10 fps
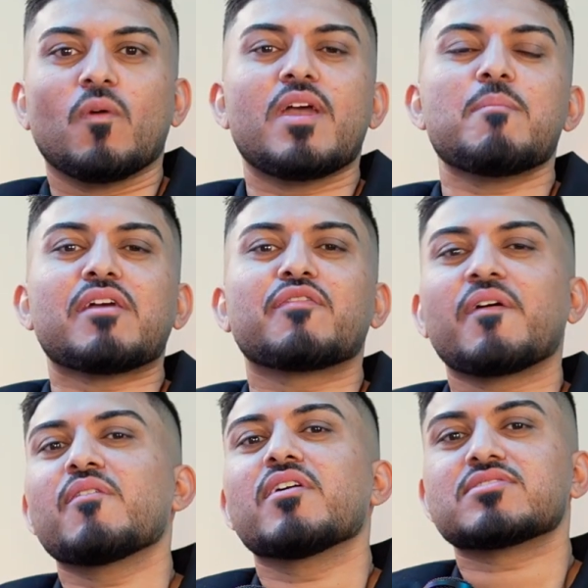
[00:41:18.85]
When they make
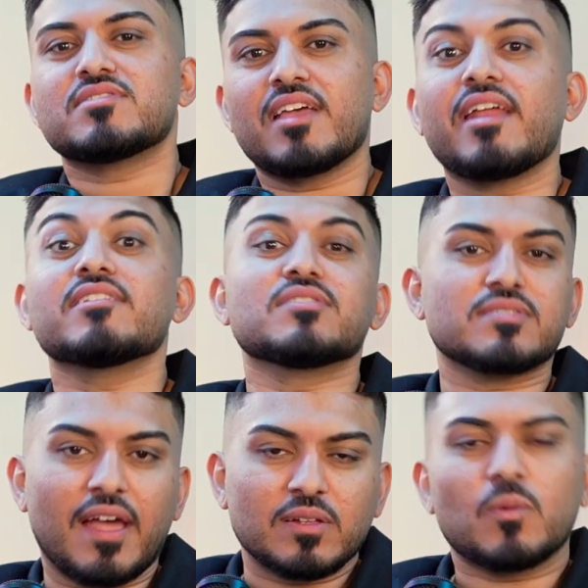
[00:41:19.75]
fun of us, that is
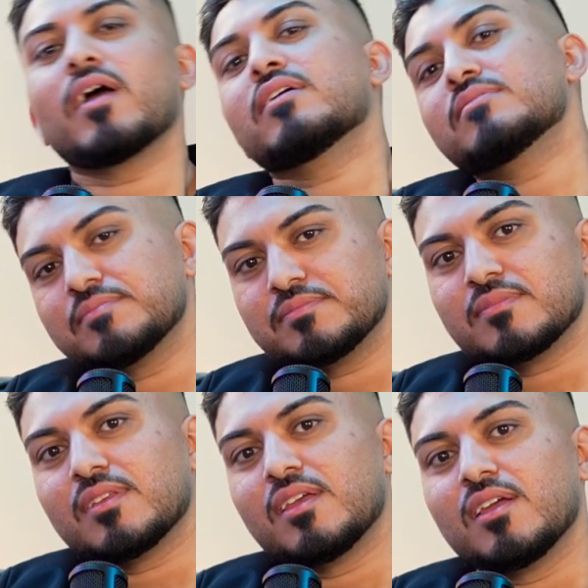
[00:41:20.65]
exactly why.
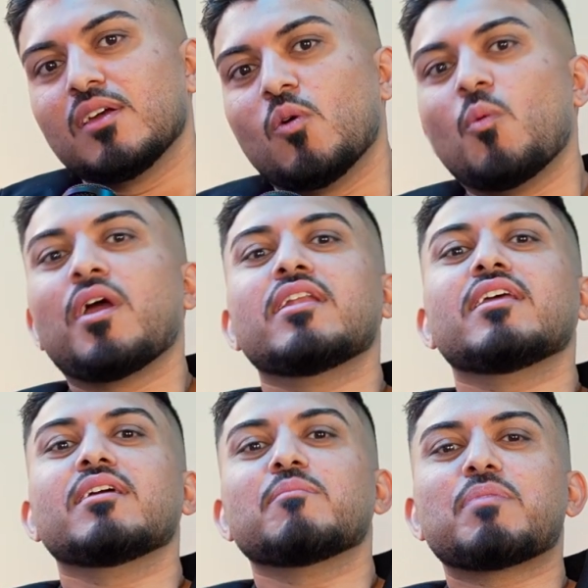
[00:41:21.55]

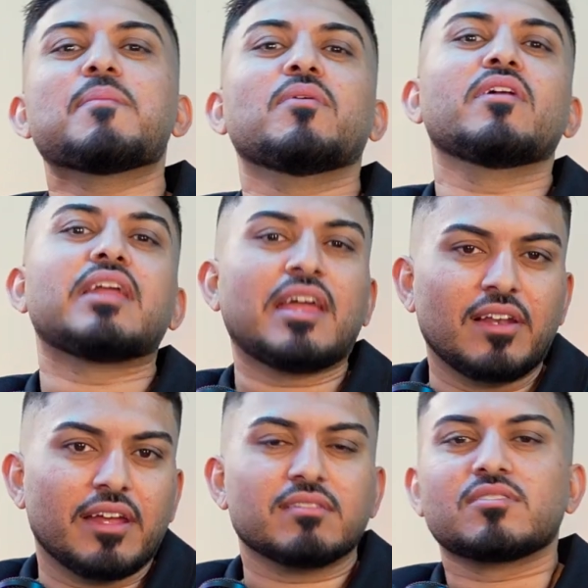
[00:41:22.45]
When people in
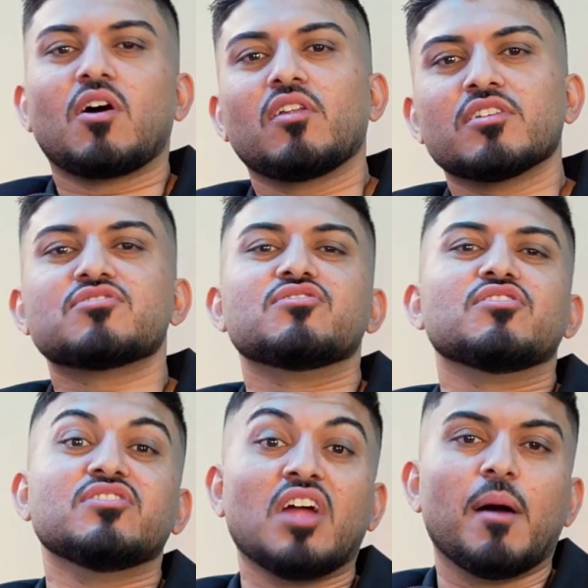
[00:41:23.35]
England call us
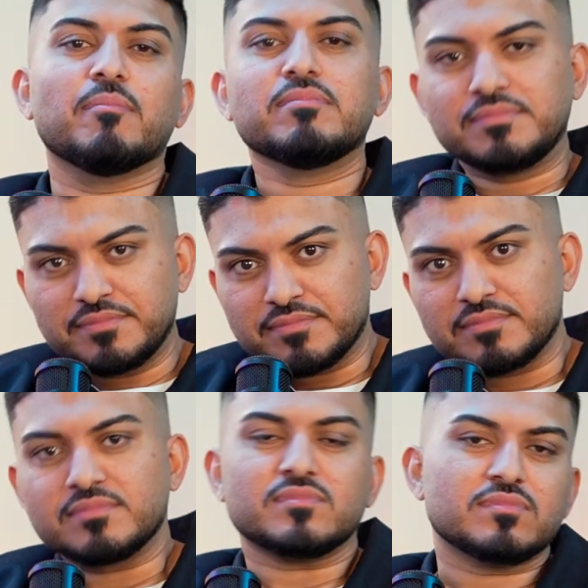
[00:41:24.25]
dumb,
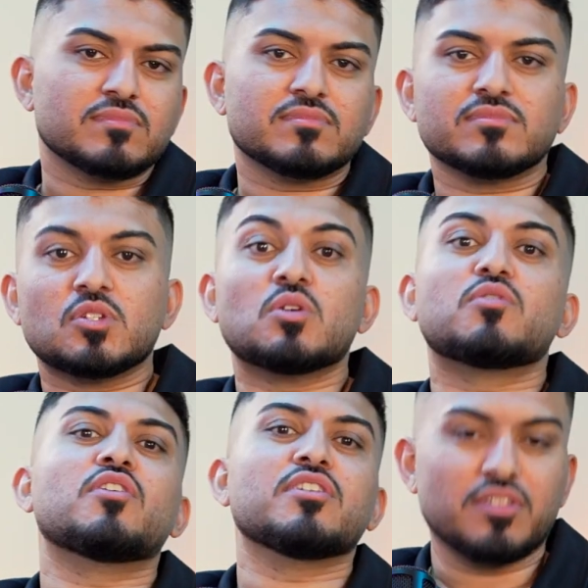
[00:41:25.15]
they're
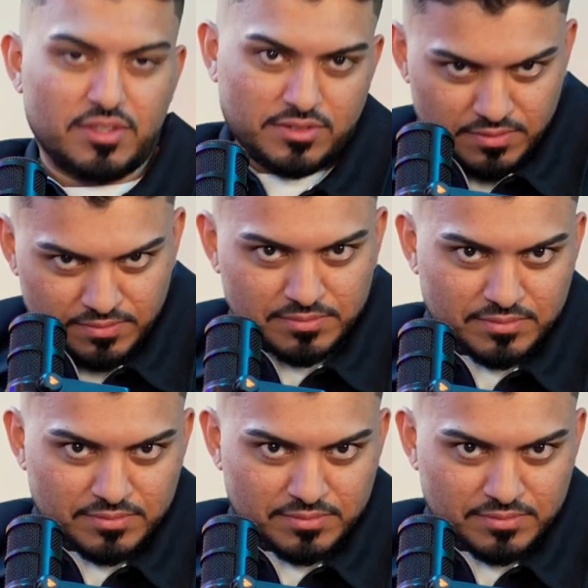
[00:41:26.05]
referring to this.